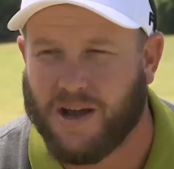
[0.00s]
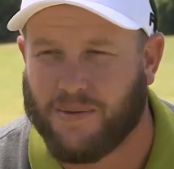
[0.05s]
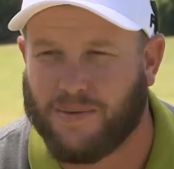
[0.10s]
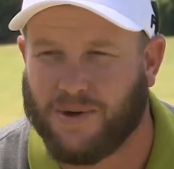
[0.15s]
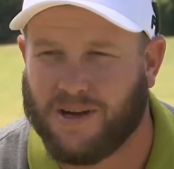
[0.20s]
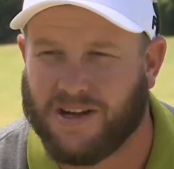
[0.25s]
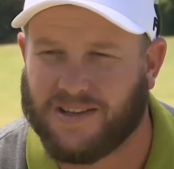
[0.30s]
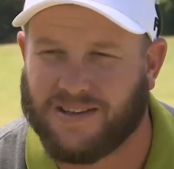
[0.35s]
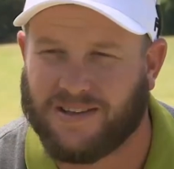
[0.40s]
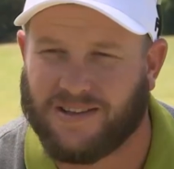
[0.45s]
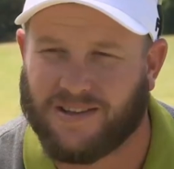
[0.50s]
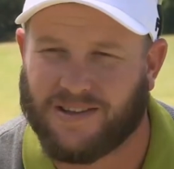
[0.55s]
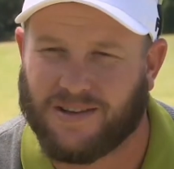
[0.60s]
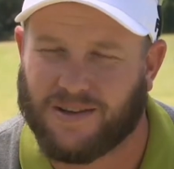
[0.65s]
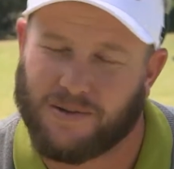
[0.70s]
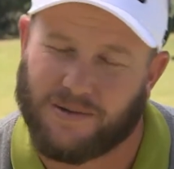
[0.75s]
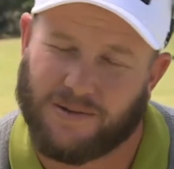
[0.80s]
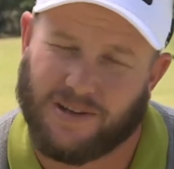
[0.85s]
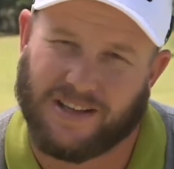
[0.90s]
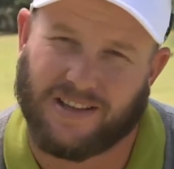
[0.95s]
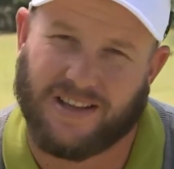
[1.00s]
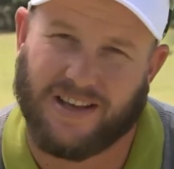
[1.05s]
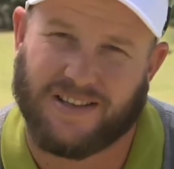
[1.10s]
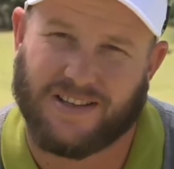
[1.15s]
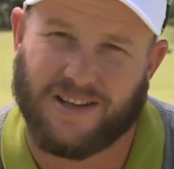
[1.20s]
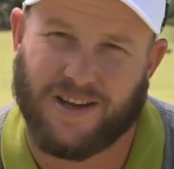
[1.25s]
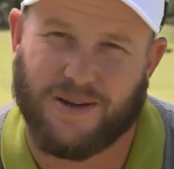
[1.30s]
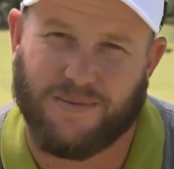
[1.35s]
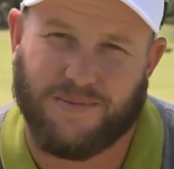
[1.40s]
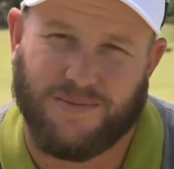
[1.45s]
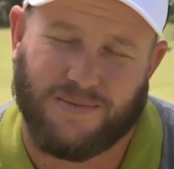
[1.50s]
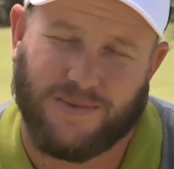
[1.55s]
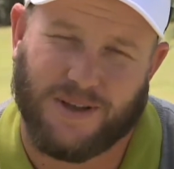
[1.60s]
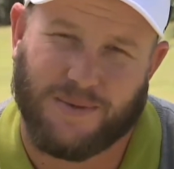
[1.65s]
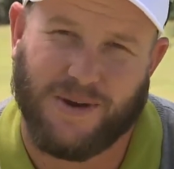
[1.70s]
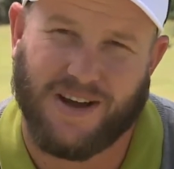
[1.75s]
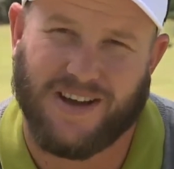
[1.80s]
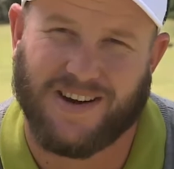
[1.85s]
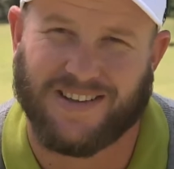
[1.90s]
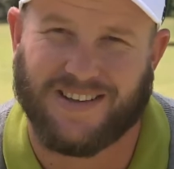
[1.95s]
but at that time he
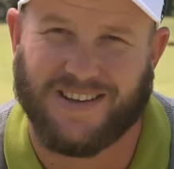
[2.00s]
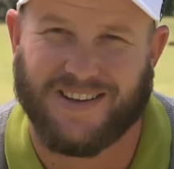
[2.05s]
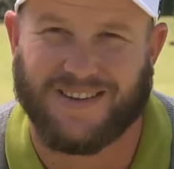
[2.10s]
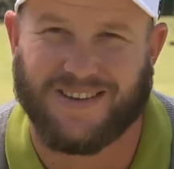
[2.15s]
made it.